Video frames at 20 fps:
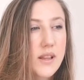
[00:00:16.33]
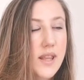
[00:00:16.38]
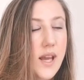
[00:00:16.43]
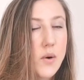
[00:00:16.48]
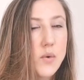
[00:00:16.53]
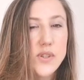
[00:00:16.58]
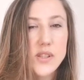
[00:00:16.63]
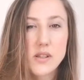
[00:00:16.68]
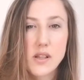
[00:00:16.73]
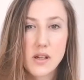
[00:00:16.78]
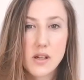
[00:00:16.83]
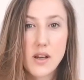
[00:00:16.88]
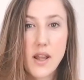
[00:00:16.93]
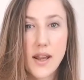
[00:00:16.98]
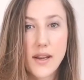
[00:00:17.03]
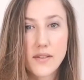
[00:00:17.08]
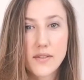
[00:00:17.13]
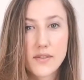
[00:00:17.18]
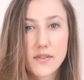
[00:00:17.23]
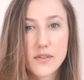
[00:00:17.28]
that was their
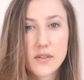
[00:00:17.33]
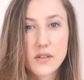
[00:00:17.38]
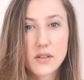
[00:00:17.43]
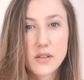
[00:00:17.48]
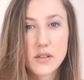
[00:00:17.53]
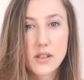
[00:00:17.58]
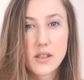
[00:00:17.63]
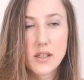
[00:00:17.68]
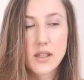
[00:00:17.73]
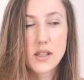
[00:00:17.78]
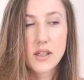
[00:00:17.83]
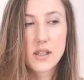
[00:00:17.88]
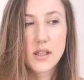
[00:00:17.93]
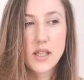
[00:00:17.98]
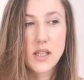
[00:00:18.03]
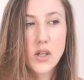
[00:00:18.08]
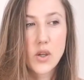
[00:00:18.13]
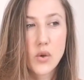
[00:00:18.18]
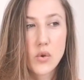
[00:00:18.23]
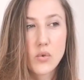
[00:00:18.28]
life.
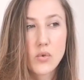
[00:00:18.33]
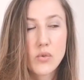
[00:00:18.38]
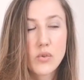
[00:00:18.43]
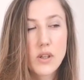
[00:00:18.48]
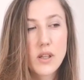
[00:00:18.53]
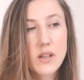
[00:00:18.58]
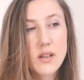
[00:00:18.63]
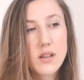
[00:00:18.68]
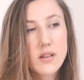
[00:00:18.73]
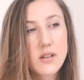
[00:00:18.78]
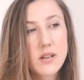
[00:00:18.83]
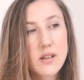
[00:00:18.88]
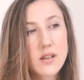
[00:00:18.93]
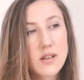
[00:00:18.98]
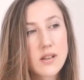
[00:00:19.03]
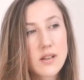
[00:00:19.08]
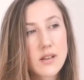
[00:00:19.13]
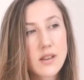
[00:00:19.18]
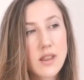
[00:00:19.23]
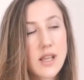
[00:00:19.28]
You know,
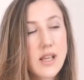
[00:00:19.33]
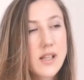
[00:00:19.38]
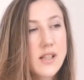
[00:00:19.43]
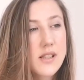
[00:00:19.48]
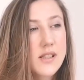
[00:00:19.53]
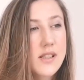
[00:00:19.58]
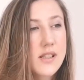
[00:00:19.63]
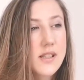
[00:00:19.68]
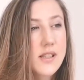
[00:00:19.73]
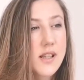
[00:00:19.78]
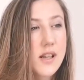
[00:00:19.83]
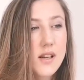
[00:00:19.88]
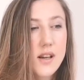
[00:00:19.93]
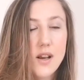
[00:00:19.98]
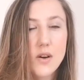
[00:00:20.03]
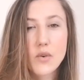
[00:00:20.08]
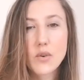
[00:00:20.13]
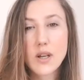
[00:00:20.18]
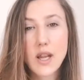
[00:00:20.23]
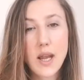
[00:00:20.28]
things are
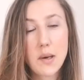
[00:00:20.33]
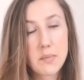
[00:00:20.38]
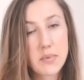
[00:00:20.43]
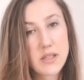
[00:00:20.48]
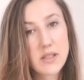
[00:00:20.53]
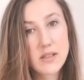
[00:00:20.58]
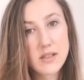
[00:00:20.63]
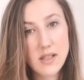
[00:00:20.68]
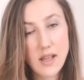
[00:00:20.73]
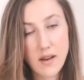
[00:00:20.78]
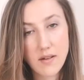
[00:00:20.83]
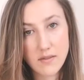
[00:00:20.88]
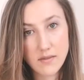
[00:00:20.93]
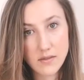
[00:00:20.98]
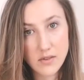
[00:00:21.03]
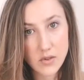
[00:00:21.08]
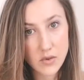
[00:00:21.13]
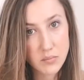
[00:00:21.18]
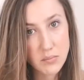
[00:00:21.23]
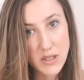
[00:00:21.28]
not going to happen the
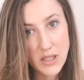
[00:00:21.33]
same to